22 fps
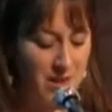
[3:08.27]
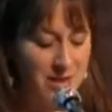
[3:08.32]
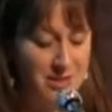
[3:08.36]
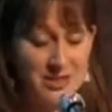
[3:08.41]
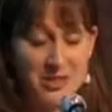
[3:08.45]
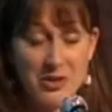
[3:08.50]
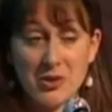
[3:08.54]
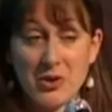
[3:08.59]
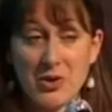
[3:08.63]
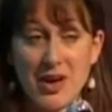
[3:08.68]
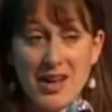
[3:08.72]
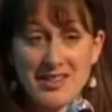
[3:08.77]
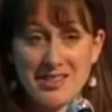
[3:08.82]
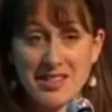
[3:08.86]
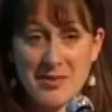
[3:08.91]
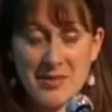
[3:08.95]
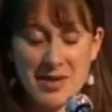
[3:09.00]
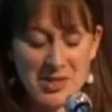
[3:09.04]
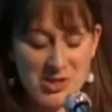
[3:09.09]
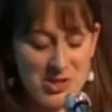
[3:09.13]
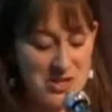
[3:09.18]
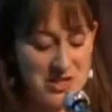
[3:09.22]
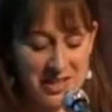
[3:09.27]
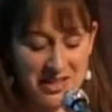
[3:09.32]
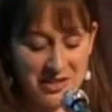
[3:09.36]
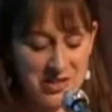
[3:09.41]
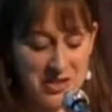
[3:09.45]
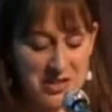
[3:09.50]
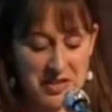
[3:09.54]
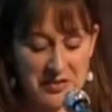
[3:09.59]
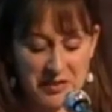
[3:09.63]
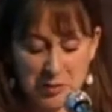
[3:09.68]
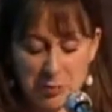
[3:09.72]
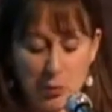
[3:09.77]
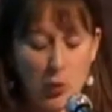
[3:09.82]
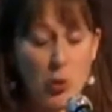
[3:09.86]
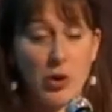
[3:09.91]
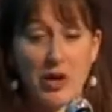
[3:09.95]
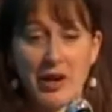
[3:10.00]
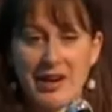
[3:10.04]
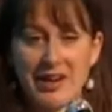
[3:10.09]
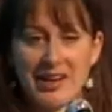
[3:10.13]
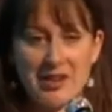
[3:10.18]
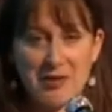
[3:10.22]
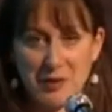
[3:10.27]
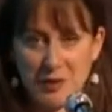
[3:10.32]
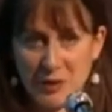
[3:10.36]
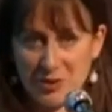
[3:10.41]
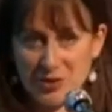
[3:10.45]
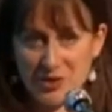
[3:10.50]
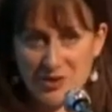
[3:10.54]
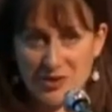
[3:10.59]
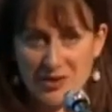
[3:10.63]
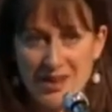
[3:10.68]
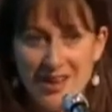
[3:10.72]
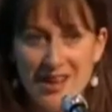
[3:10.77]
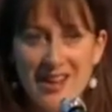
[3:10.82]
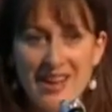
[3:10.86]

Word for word: So, as I mentioned, things are never boring at Fusion,